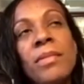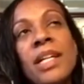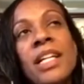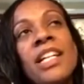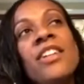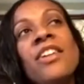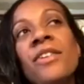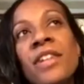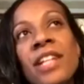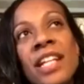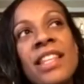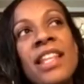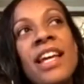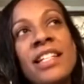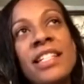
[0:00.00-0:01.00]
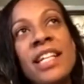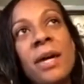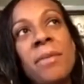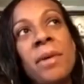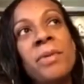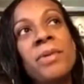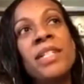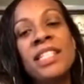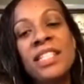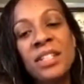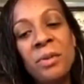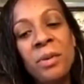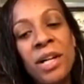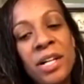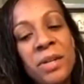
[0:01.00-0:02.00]
you know, and in that time, I was
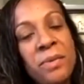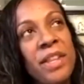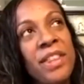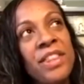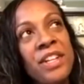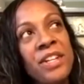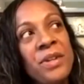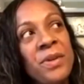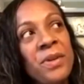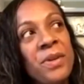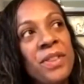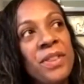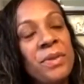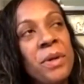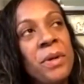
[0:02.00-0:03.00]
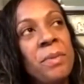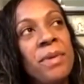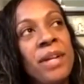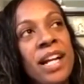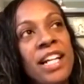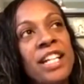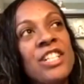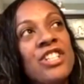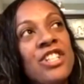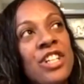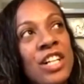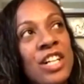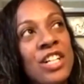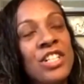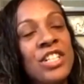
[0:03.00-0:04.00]
still working with youth, but at
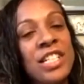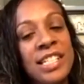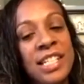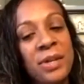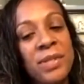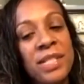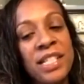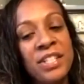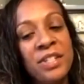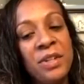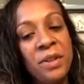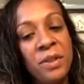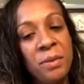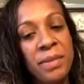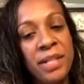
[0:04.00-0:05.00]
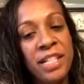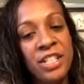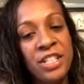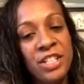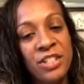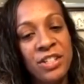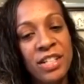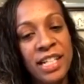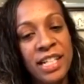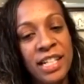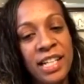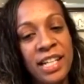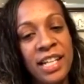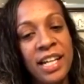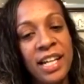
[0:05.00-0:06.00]
church because I was in youth ministry,
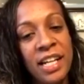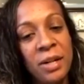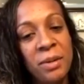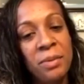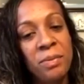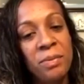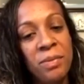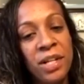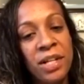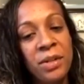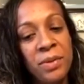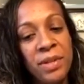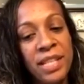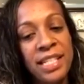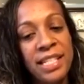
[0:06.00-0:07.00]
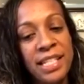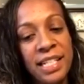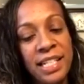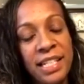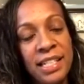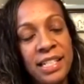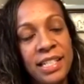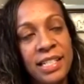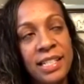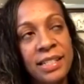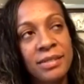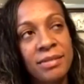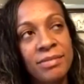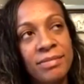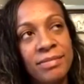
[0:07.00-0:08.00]
um, working with the teens.
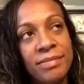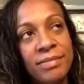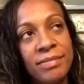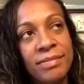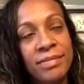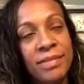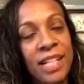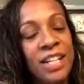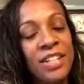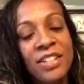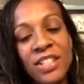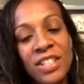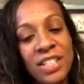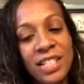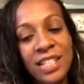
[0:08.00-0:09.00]
I just.